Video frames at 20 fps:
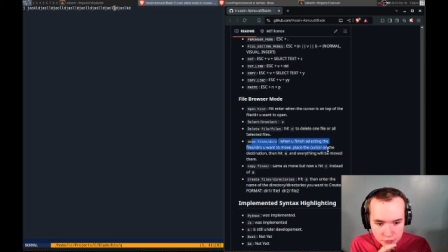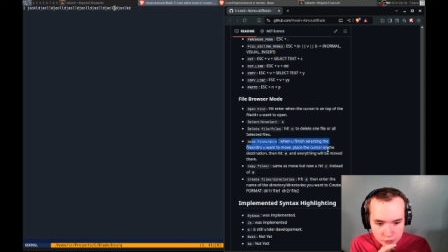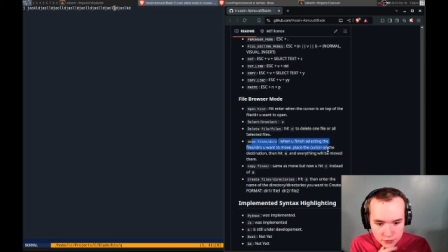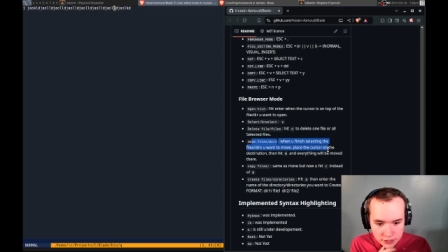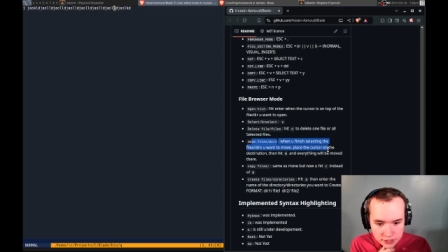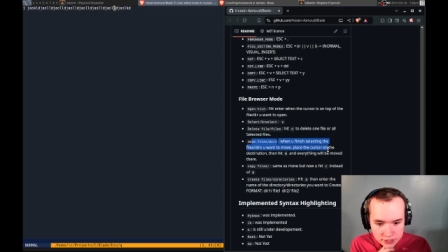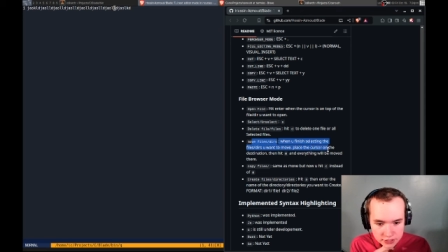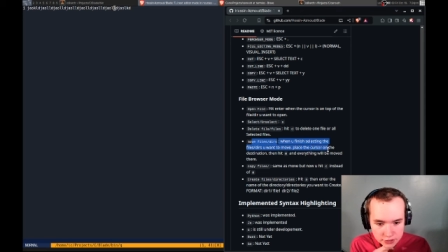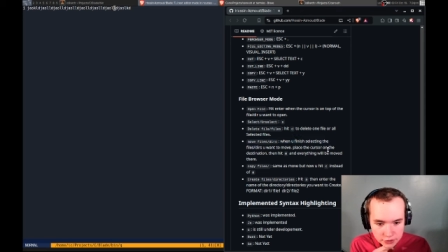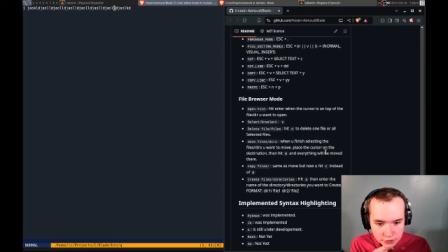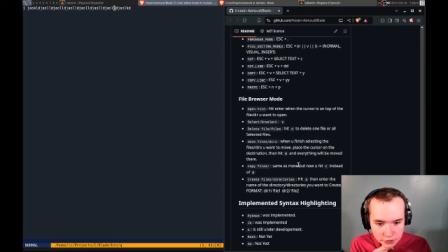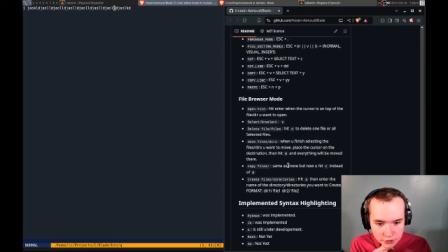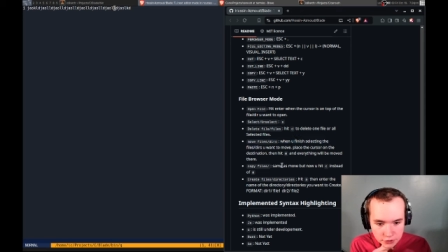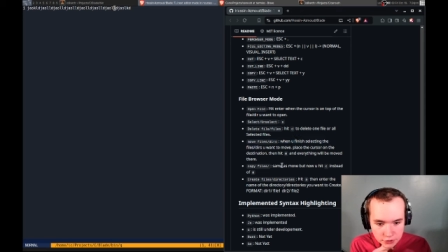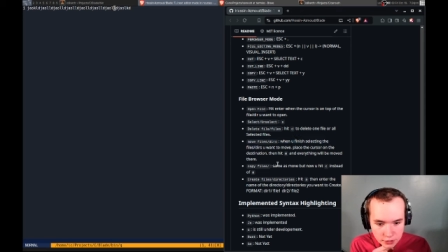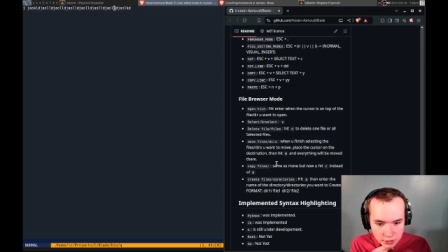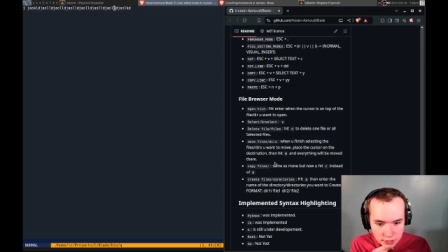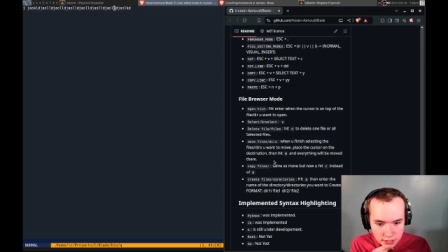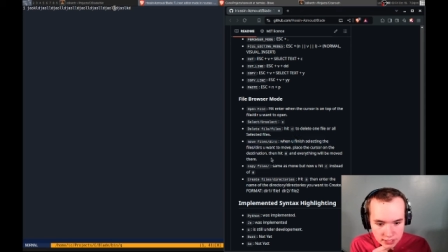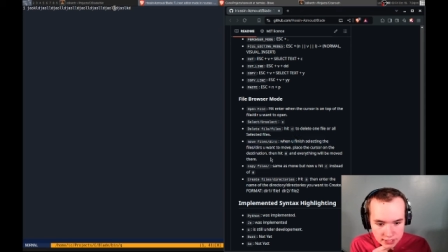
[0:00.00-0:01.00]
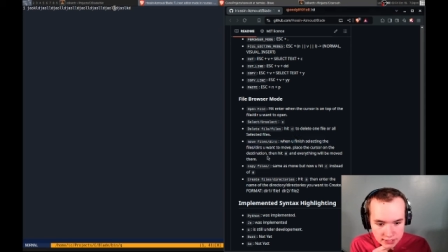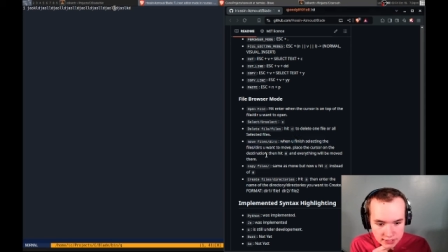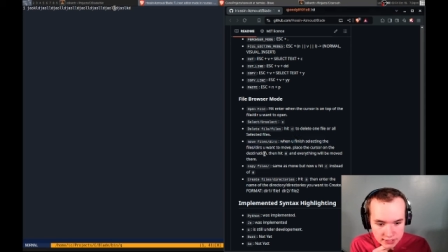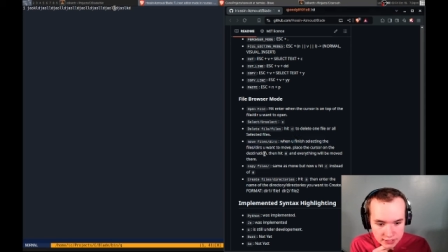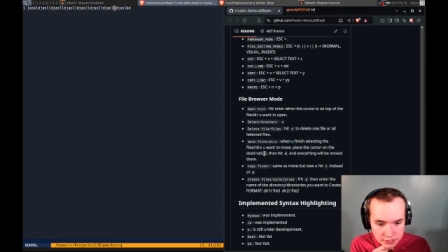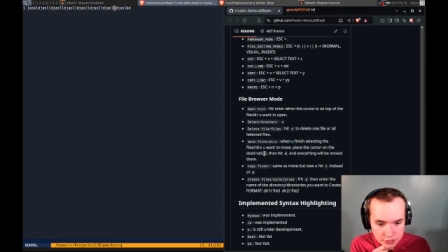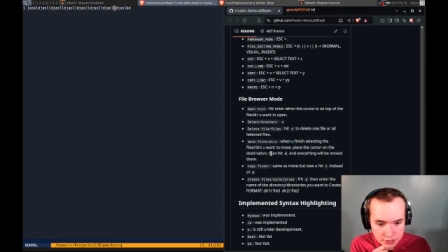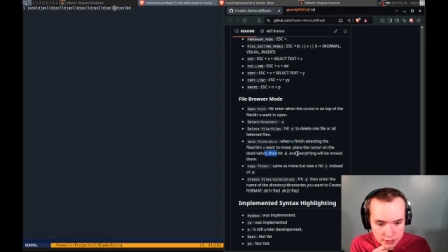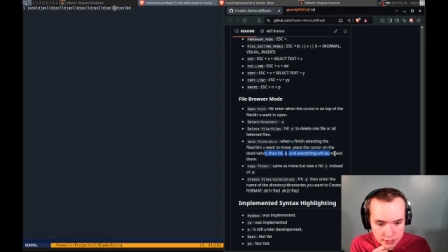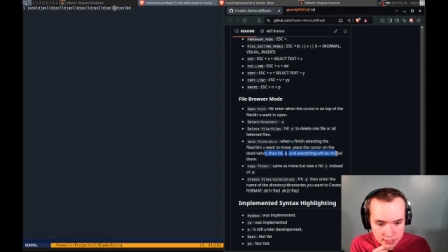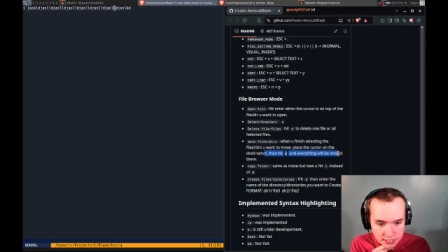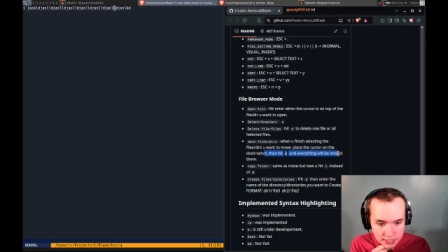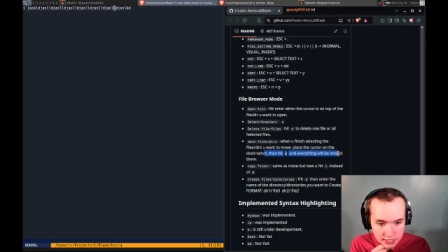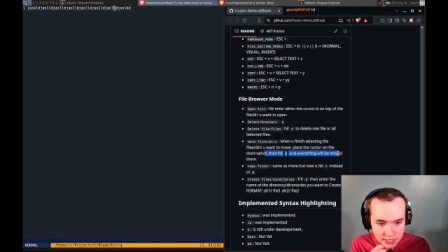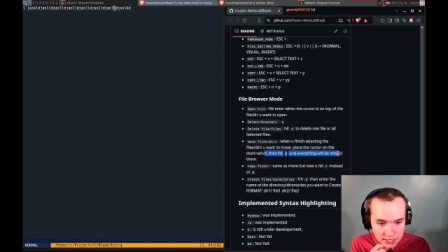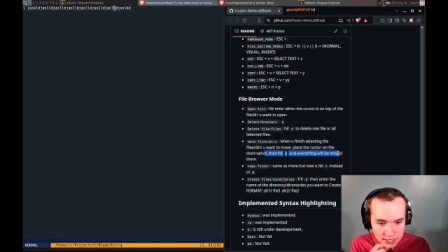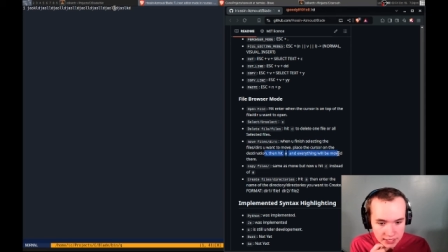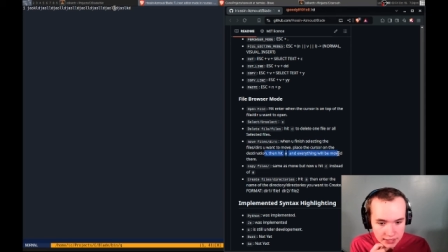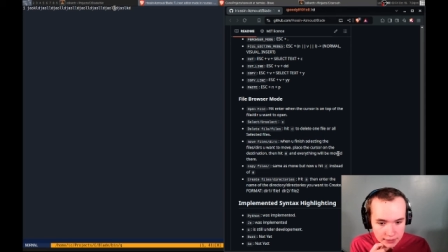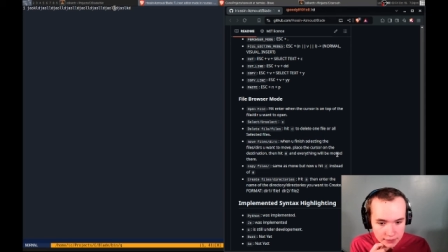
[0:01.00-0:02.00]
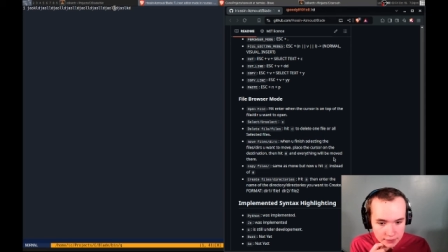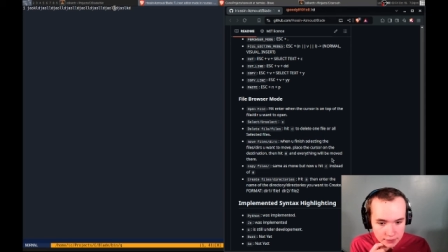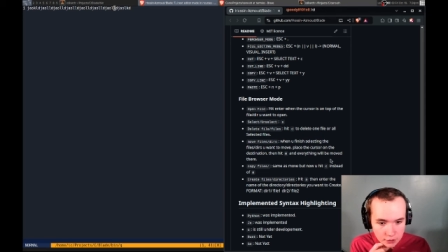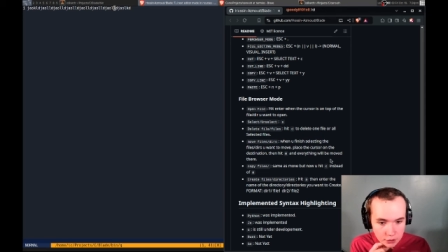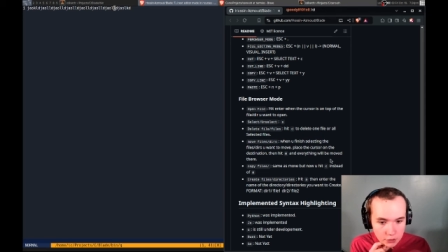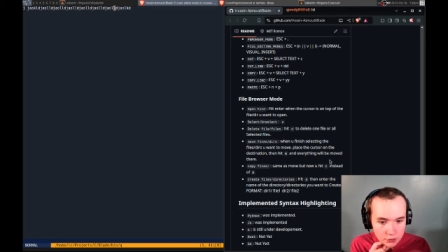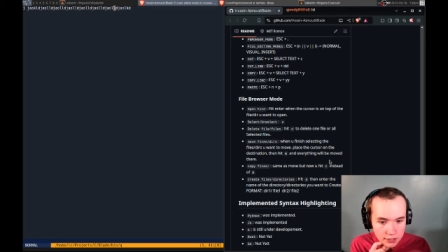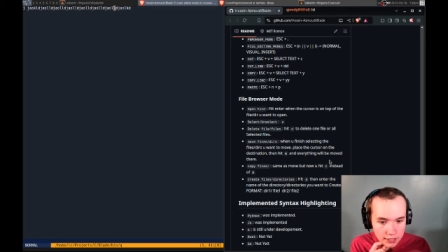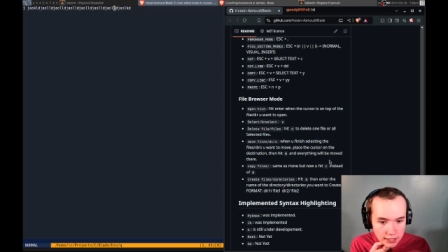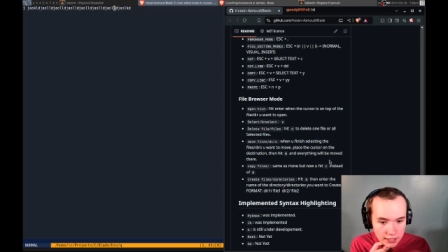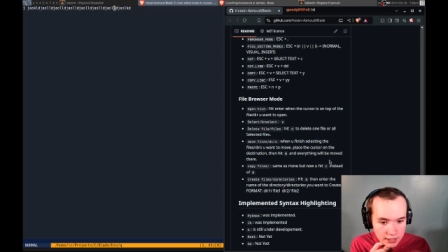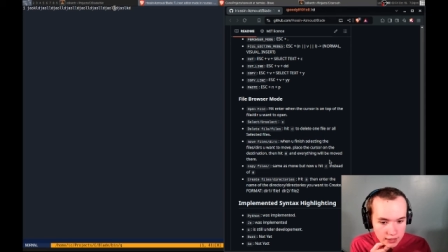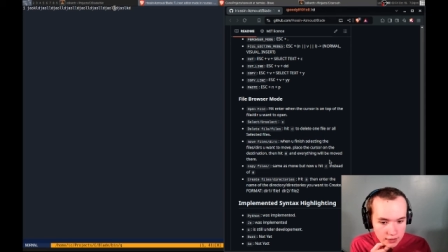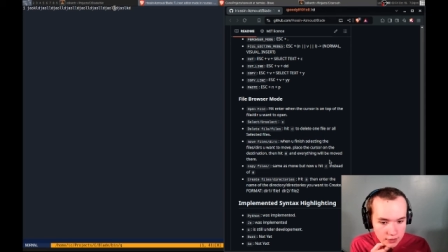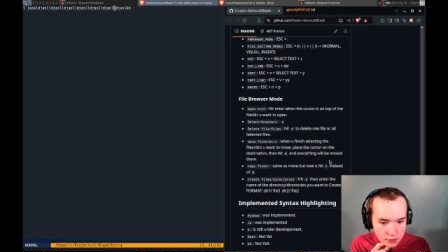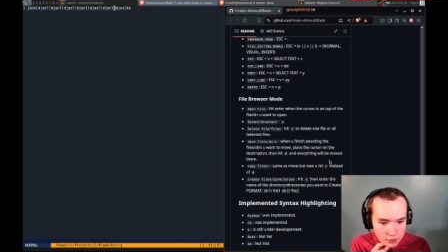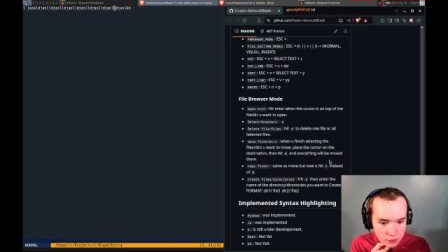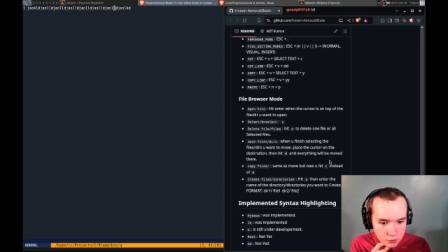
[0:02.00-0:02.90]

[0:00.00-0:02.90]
place the cursor on the destination, then hit N. Okay.